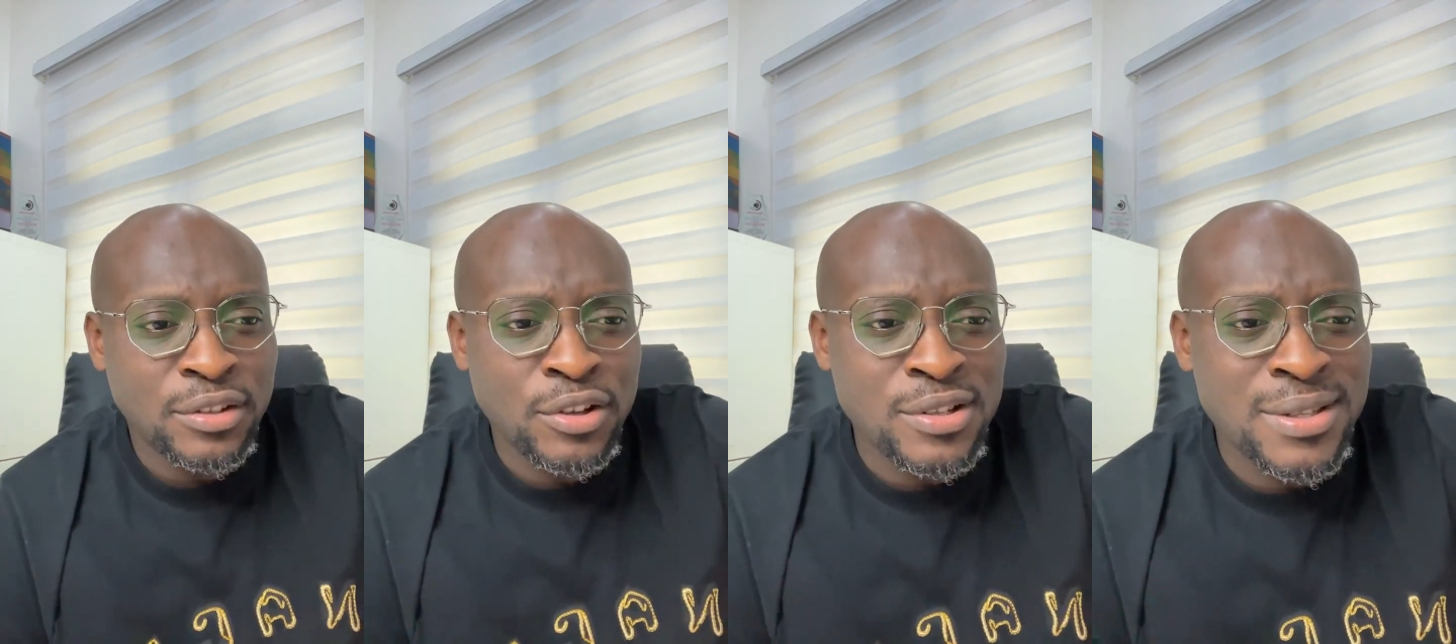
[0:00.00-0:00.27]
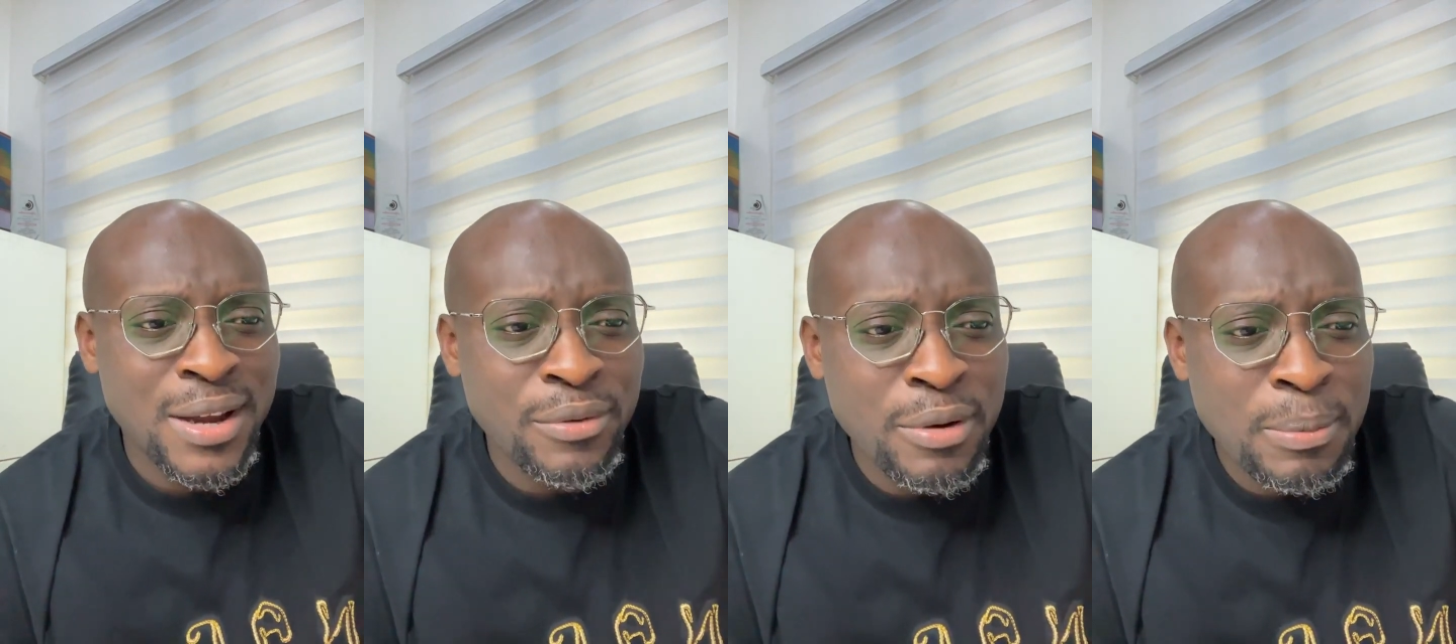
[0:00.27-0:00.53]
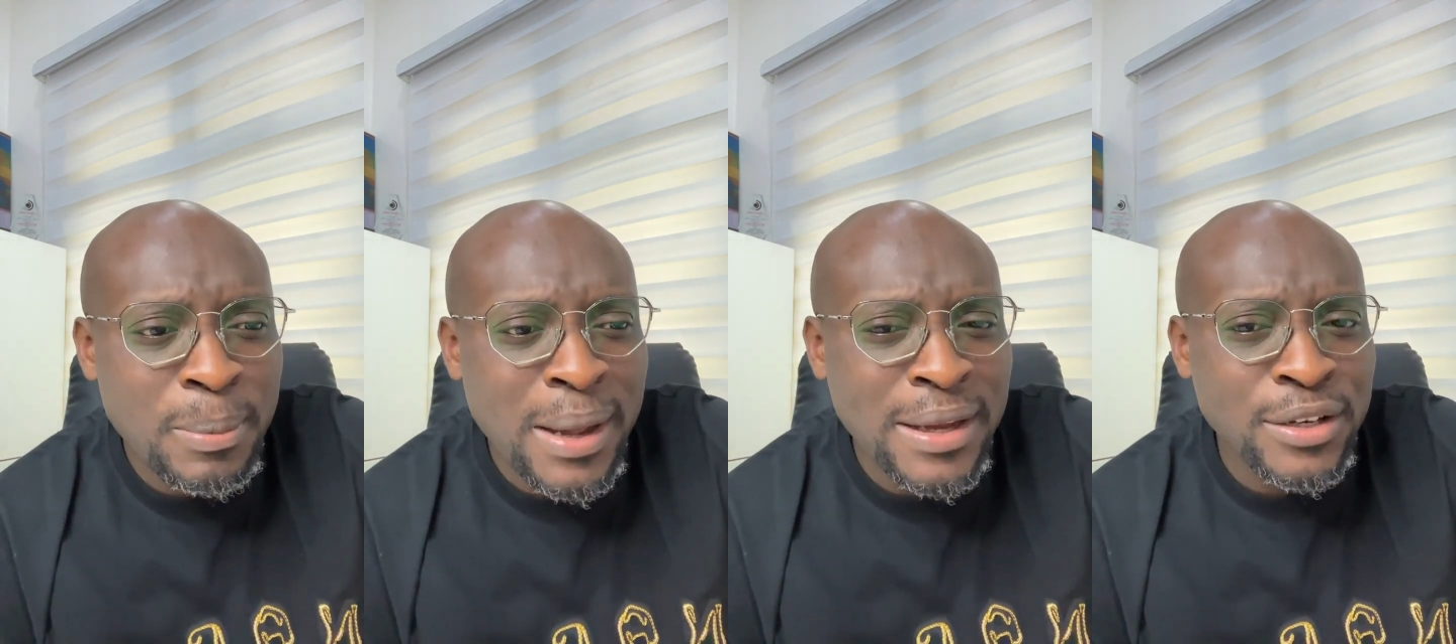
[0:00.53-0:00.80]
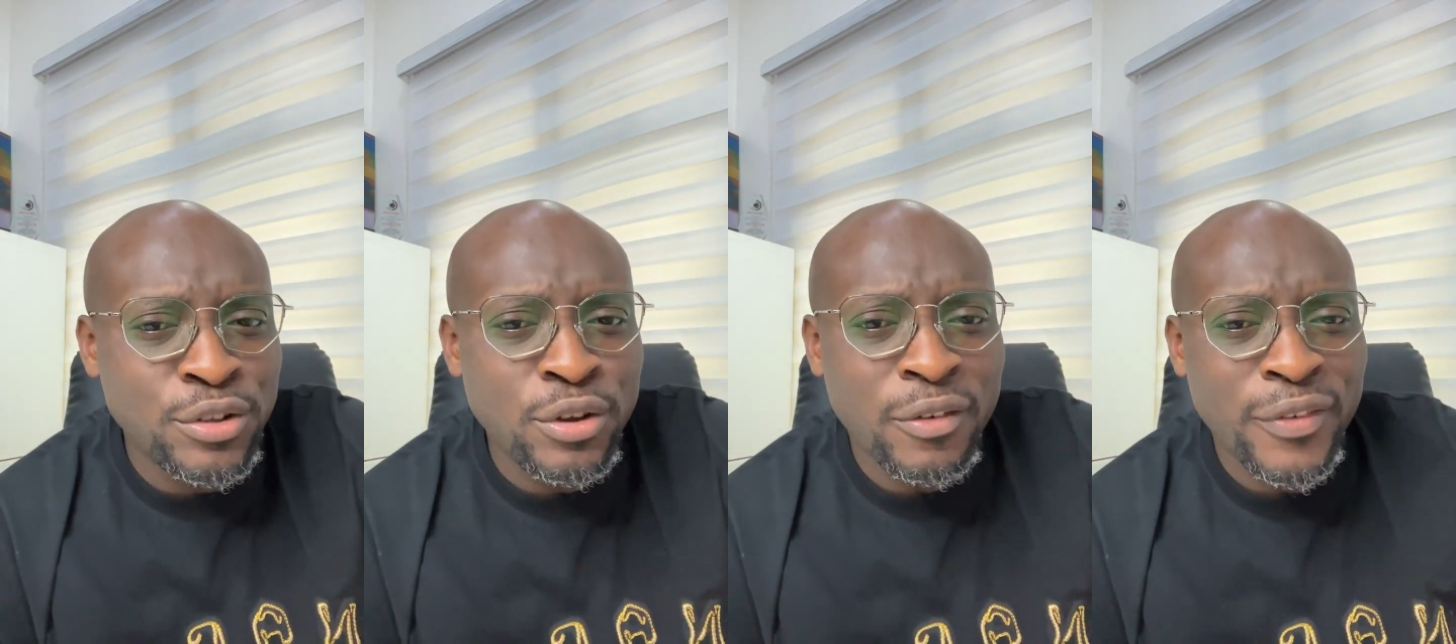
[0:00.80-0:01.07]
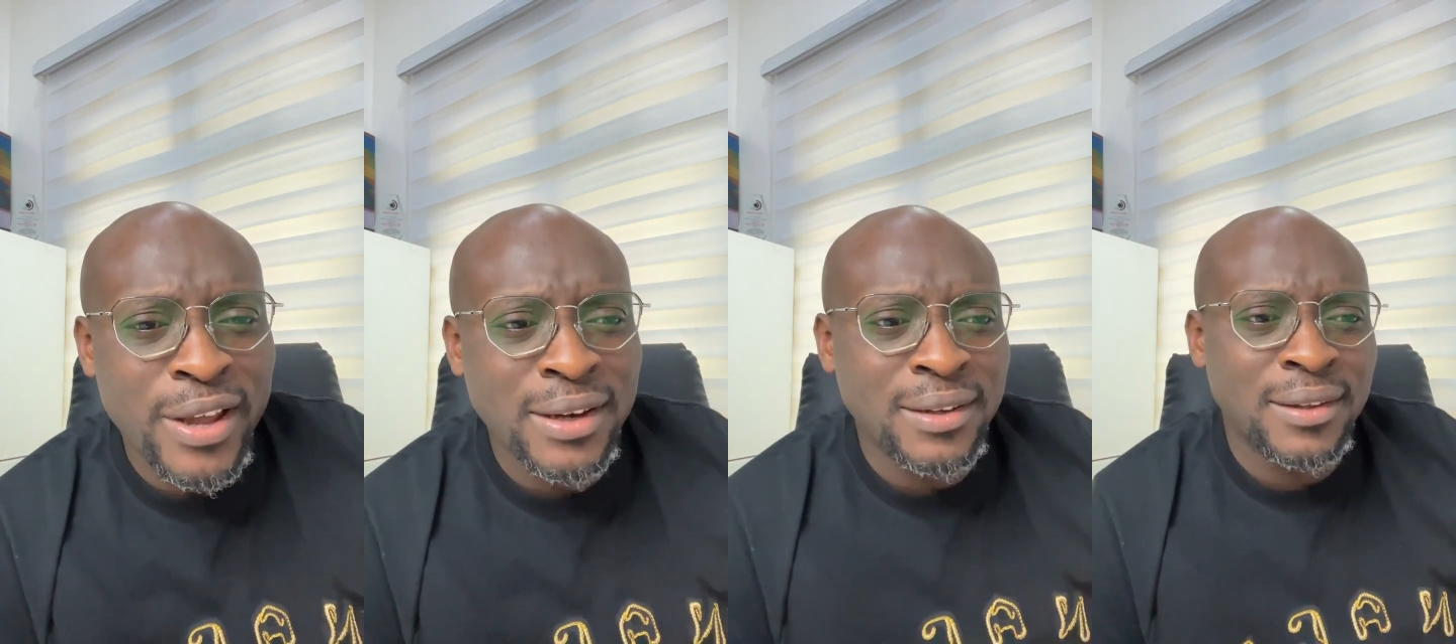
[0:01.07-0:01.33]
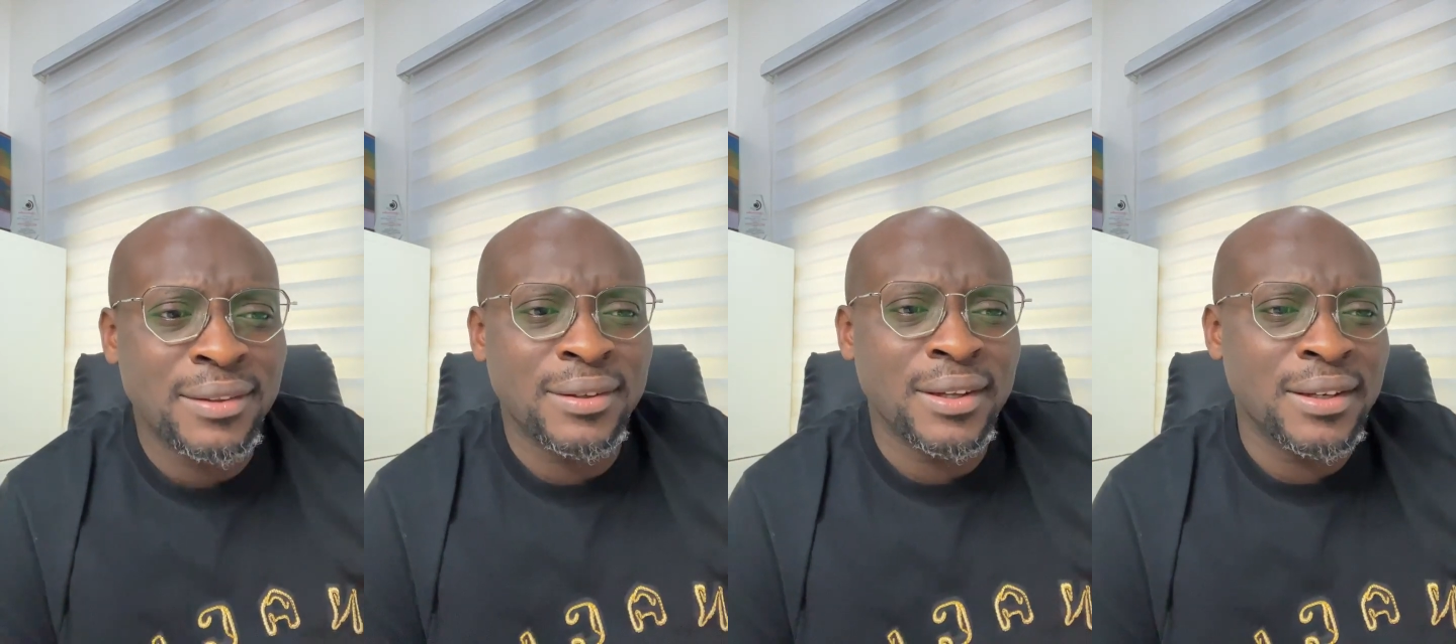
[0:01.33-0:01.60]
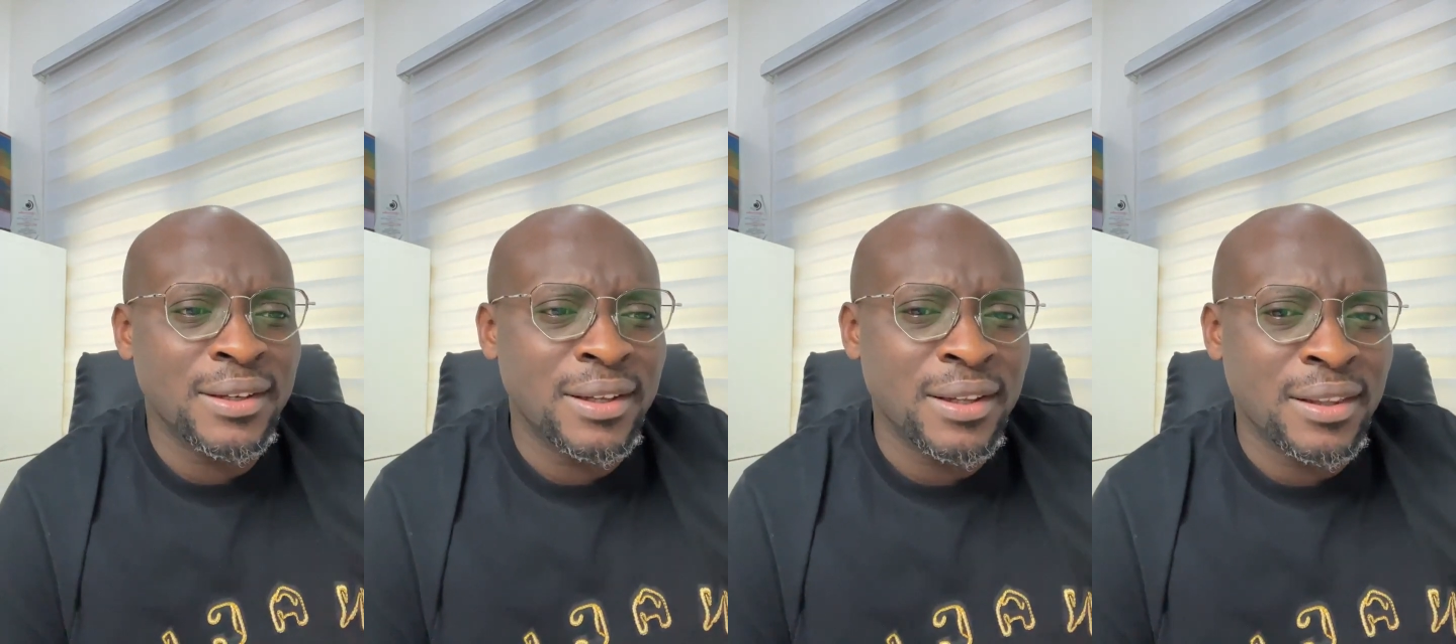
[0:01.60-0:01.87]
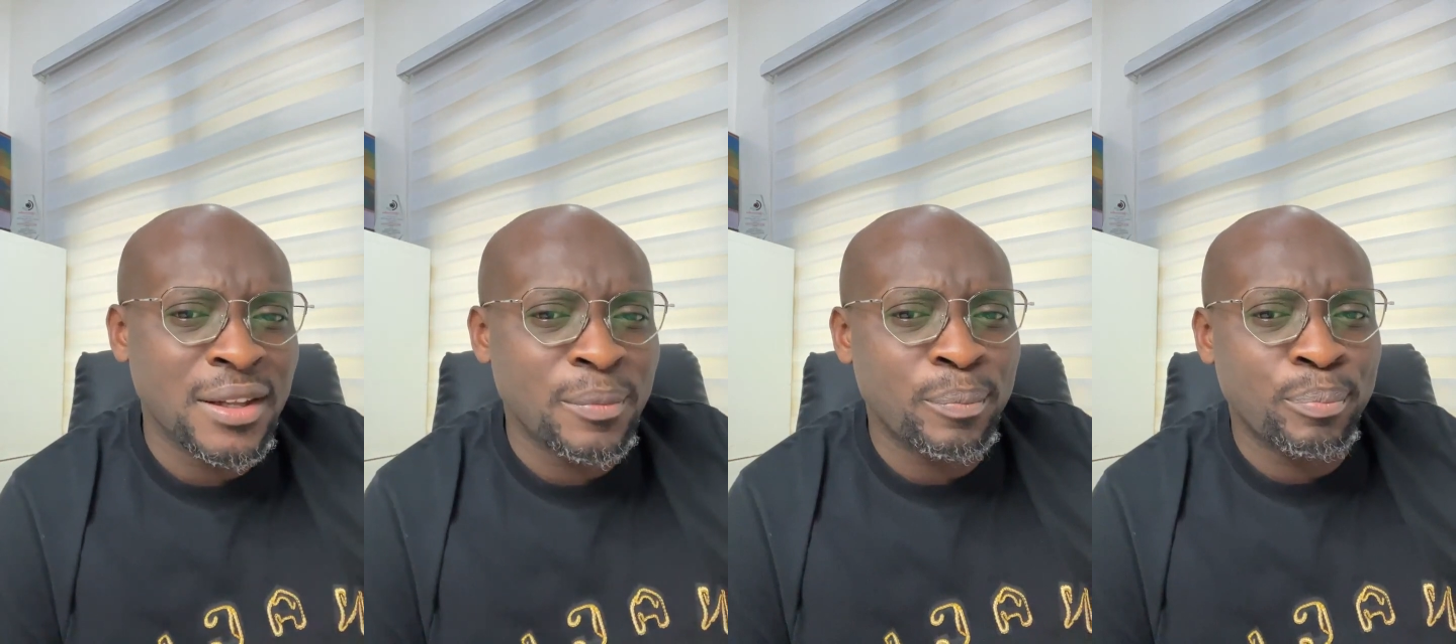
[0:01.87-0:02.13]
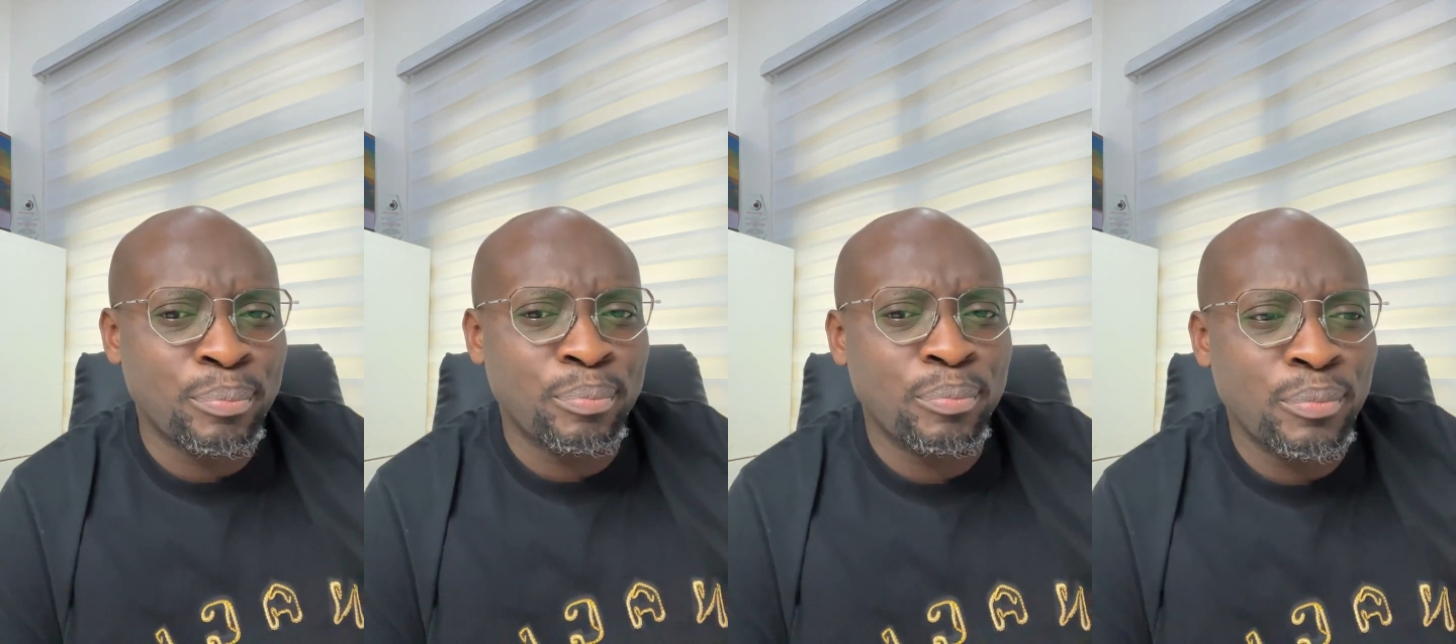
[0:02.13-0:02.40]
Does that remind you of anything in the